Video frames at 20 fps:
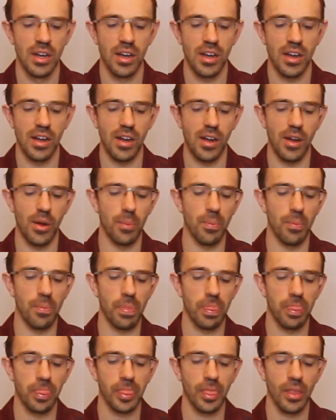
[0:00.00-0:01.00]

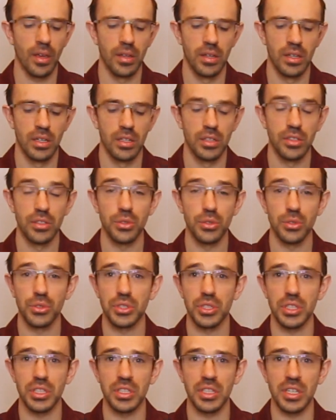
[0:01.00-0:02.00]
You'll
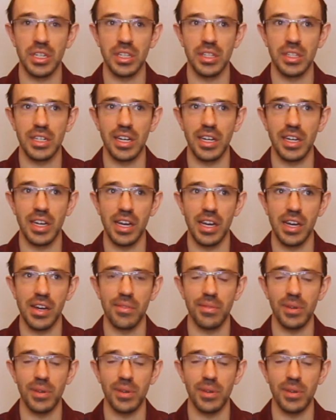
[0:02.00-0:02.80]
see that I have